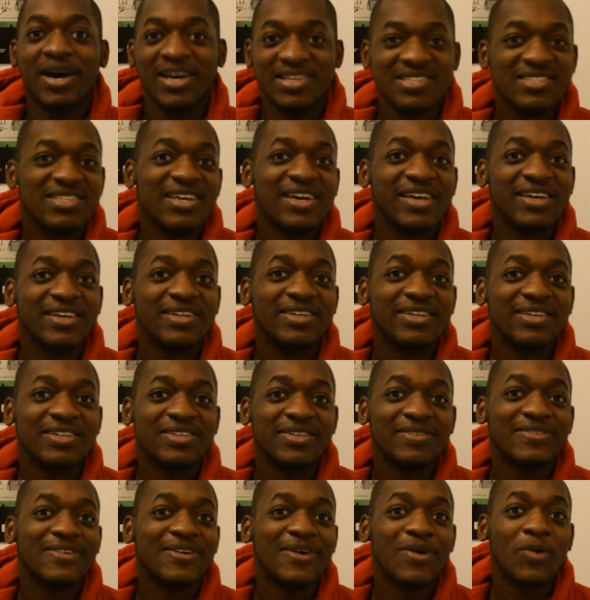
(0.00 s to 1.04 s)

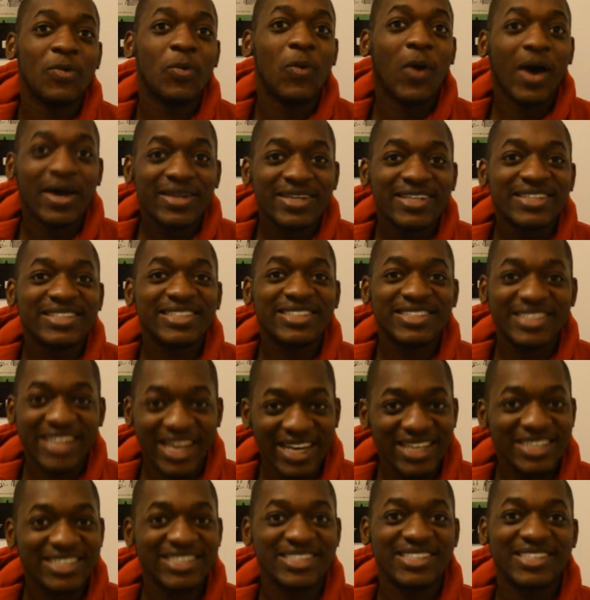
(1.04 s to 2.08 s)
Masao, Wada the
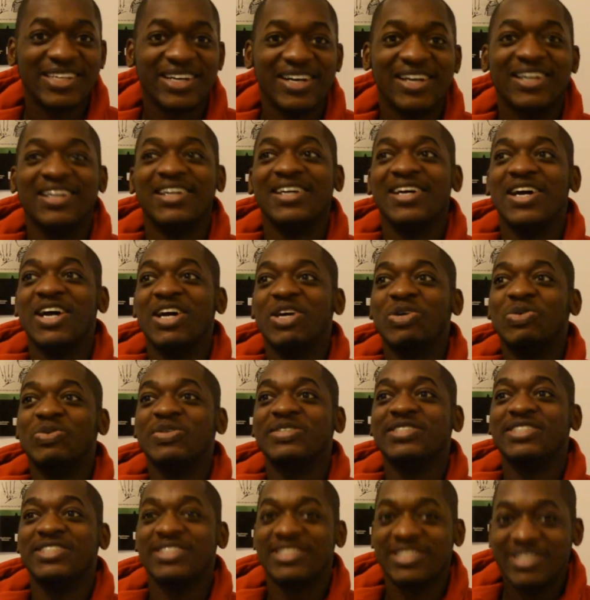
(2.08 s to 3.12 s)
Chaser,
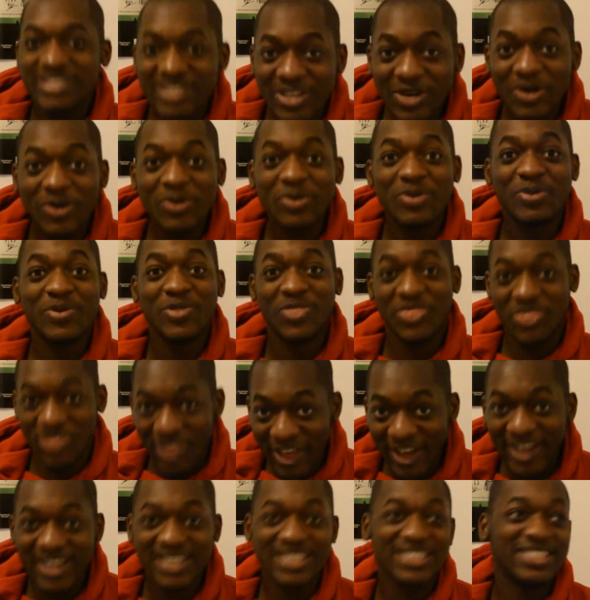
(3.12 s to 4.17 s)
was so
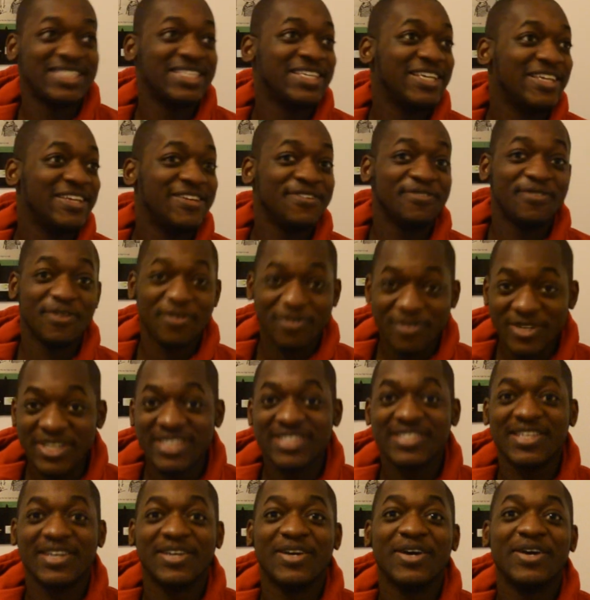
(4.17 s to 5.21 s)
thirsty for
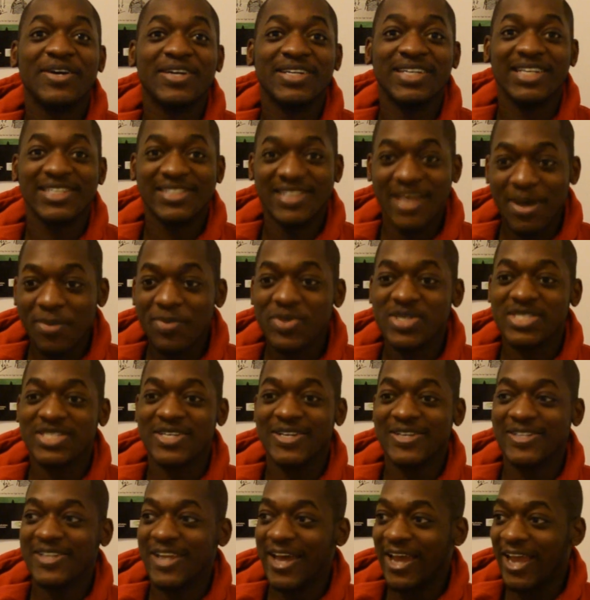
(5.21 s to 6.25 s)
Risako in this episode.